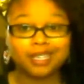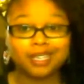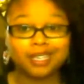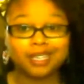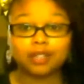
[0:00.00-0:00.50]

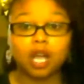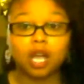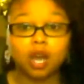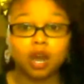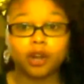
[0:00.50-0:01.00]
it's a
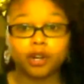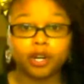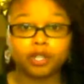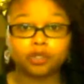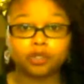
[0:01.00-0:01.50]
lot
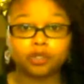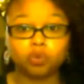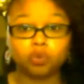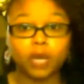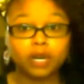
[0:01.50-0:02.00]
harder to
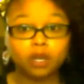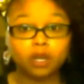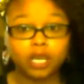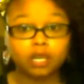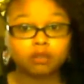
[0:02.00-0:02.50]
write it all
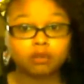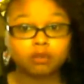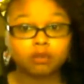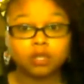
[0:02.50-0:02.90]
down,